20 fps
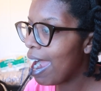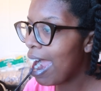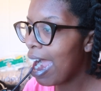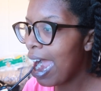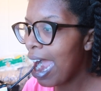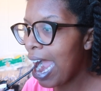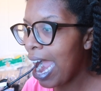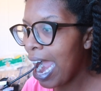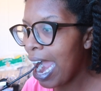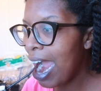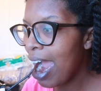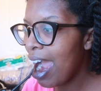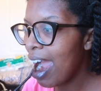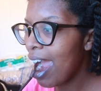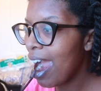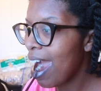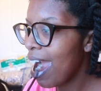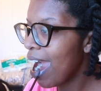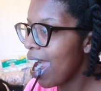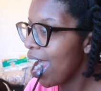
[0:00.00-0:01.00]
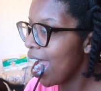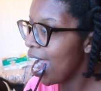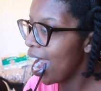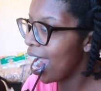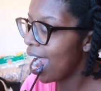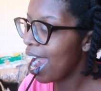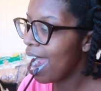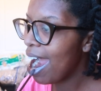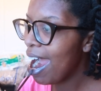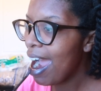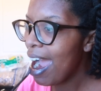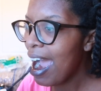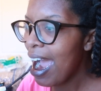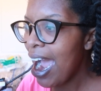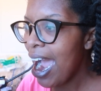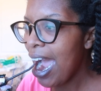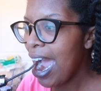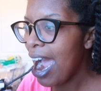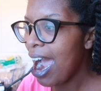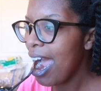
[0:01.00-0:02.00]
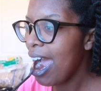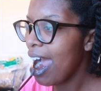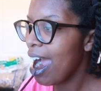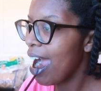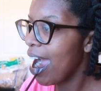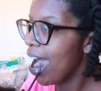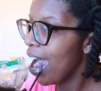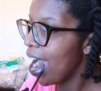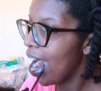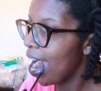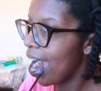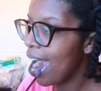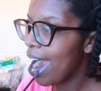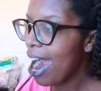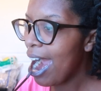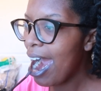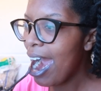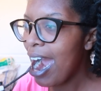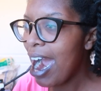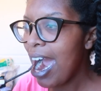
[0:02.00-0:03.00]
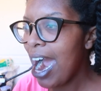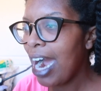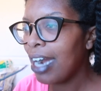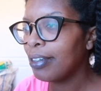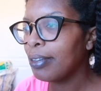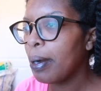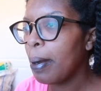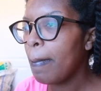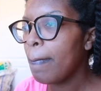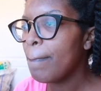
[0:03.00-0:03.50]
(no one is talking)